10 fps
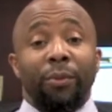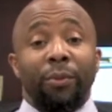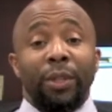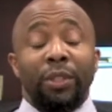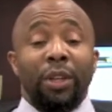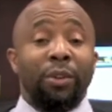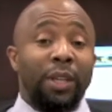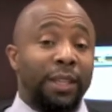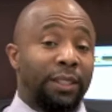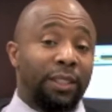
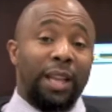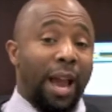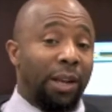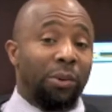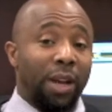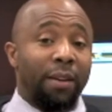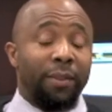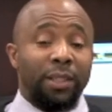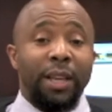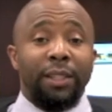result in just idle
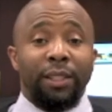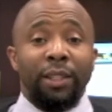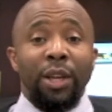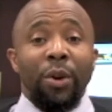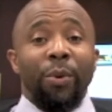conversation,